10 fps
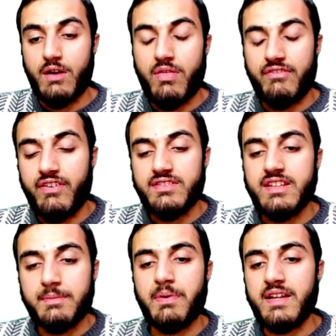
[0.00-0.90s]
Now the
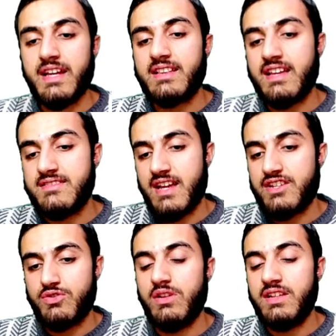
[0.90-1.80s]
front-end product is
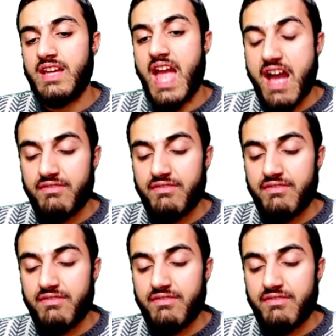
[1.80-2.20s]
actually